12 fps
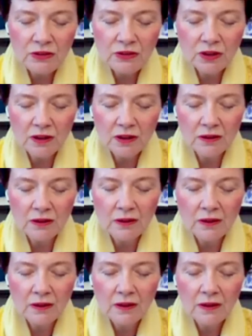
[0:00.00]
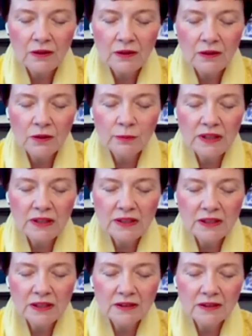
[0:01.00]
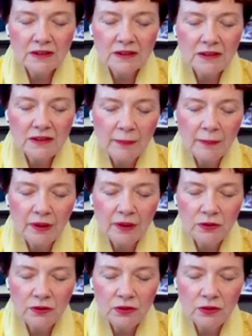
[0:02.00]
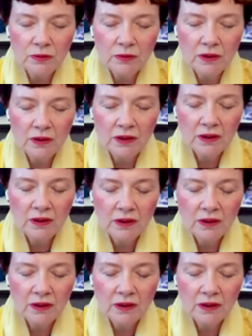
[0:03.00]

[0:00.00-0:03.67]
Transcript: teaching your mystics to tap into,